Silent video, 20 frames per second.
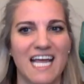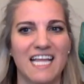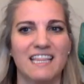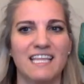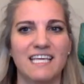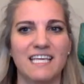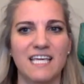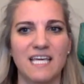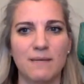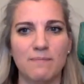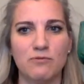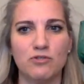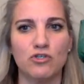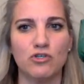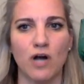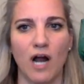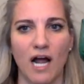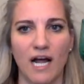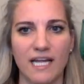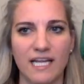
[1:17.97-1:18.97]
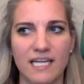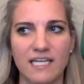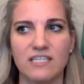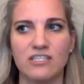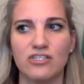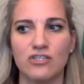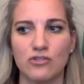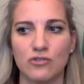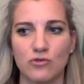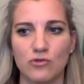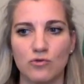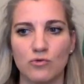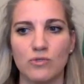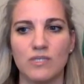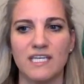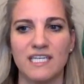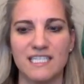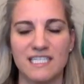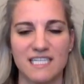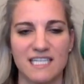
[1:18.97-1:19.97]
they keep trying to
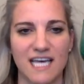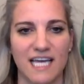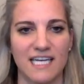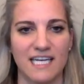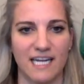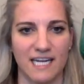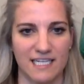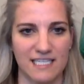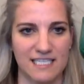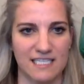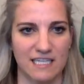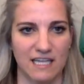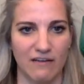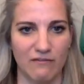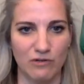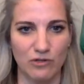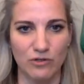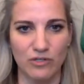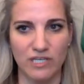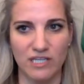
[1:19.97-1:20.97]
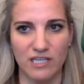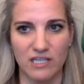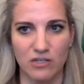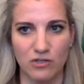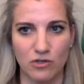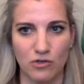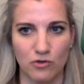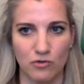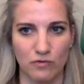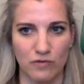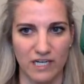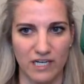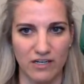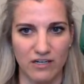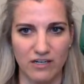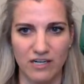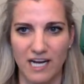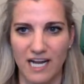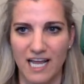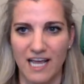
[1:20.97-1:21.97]
get to that next level in their
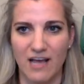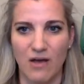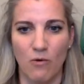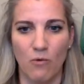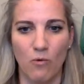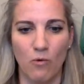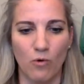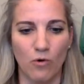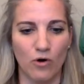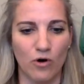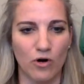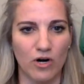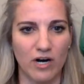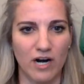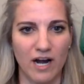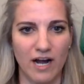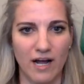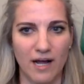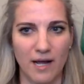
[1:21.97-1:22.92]
career, or,